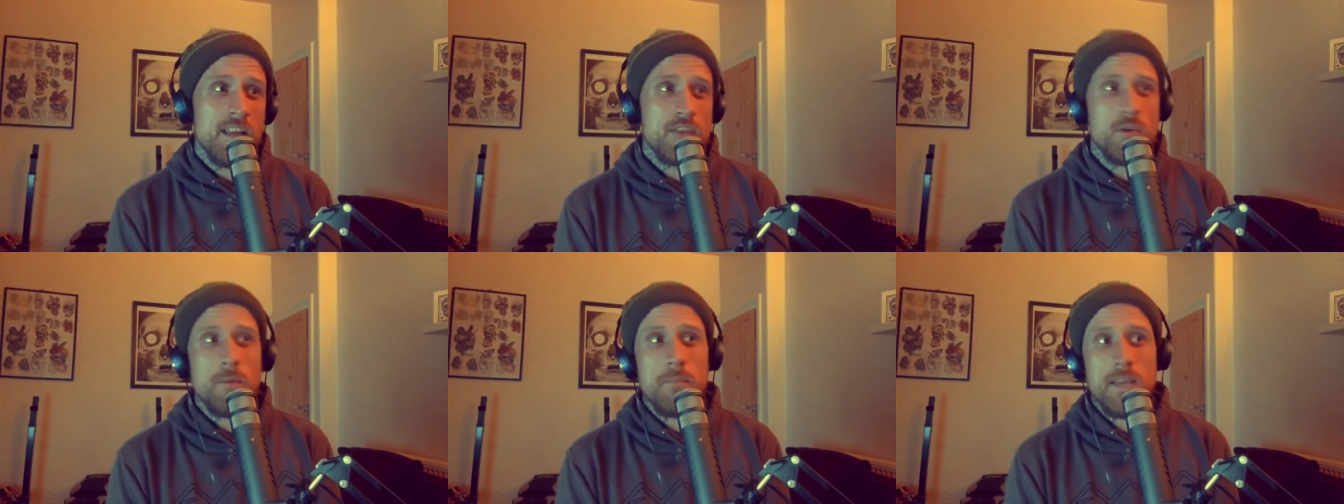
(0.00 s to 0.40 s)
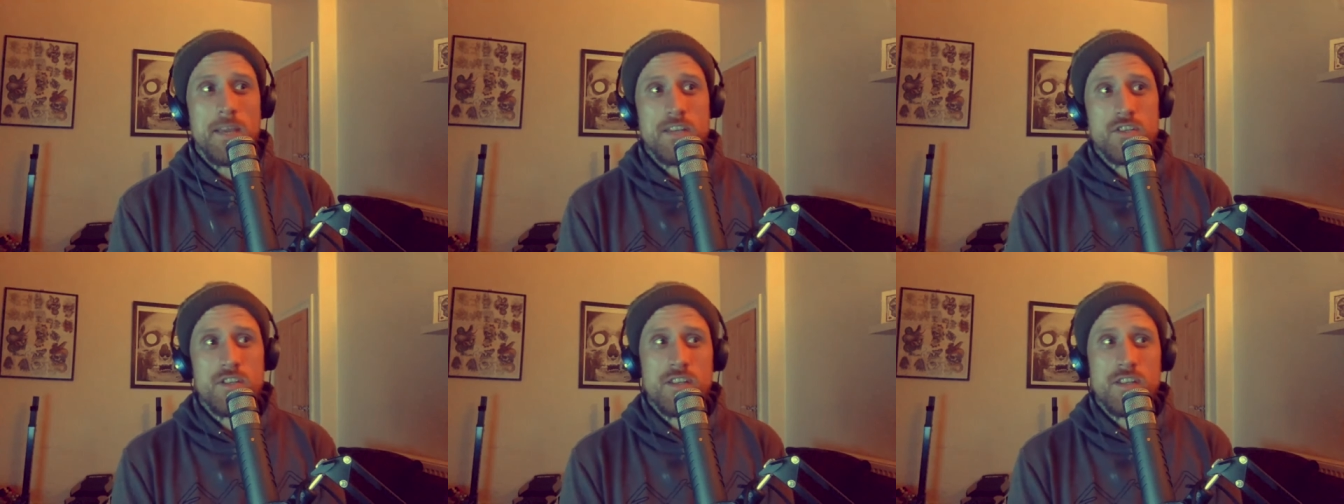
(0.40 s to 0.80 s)
do a
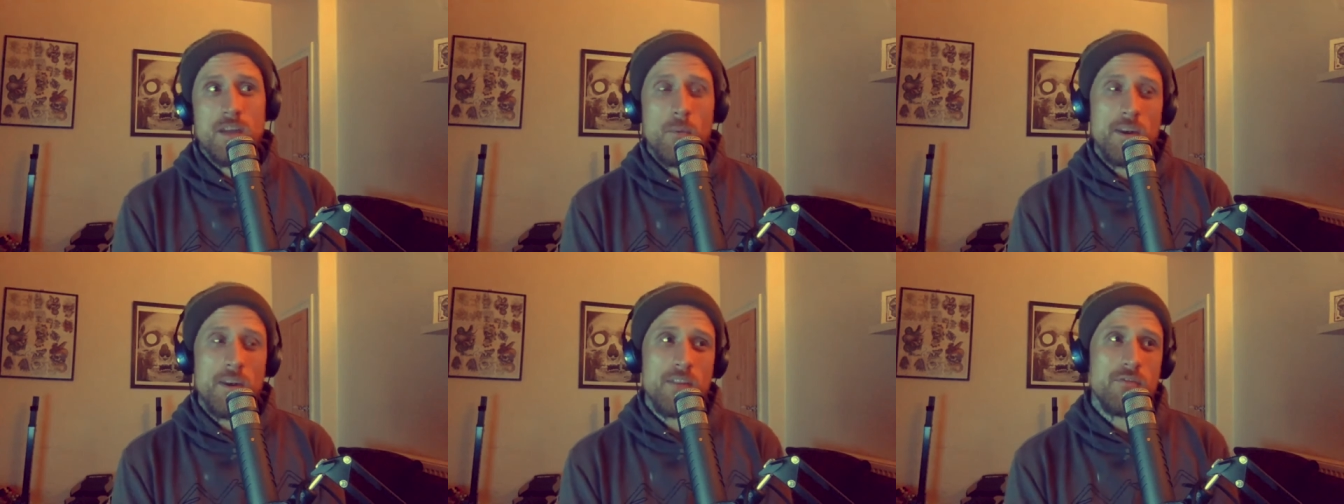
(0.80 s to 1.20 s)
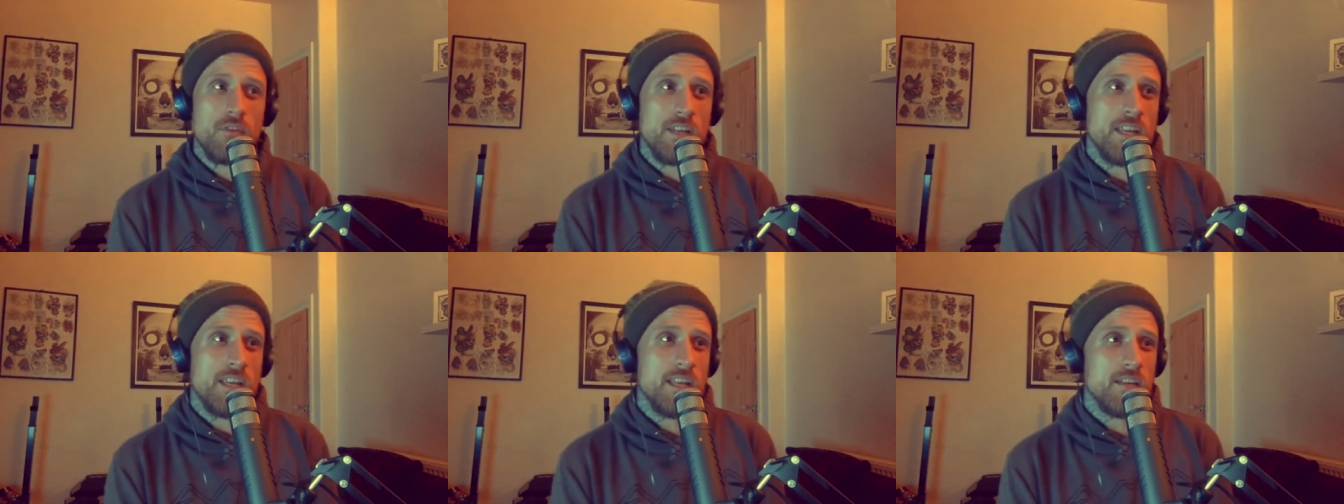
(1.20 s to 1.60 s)
mixture that when it
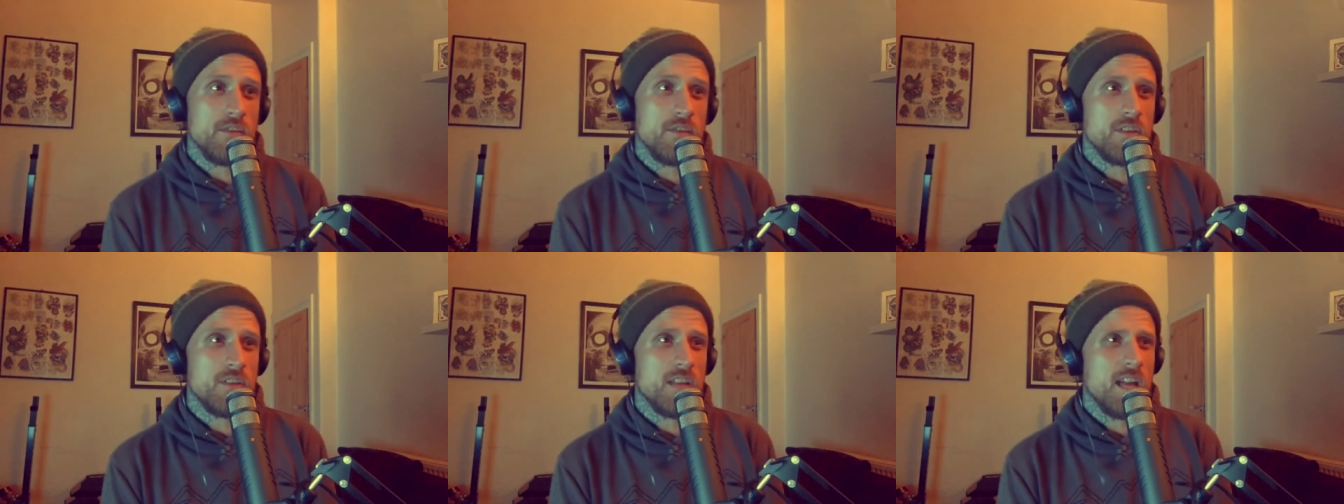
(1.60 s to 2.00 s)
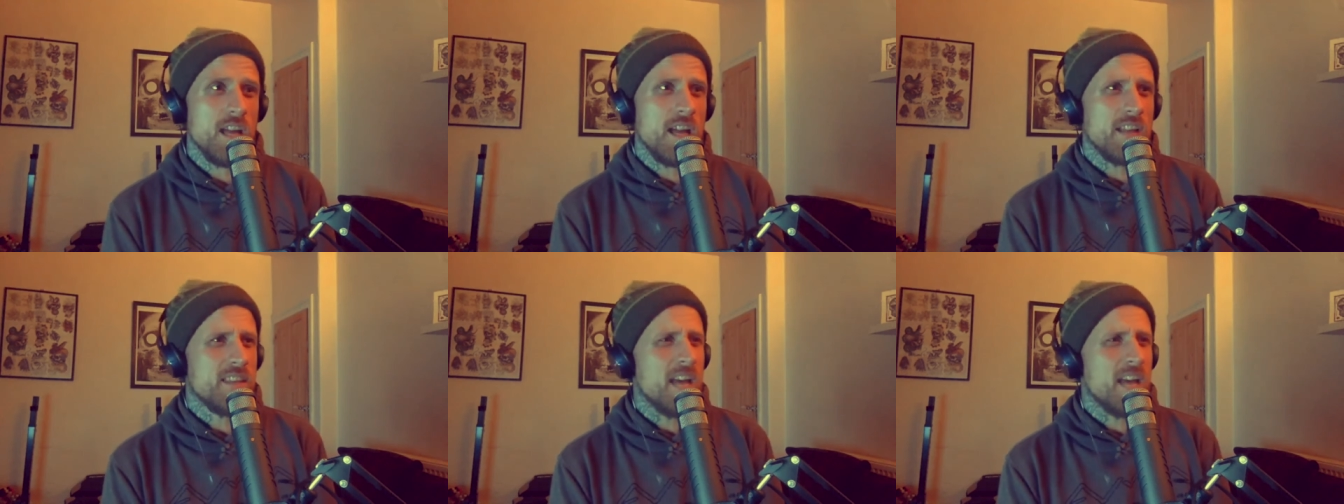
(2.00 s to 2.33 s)
fully heals, you're like,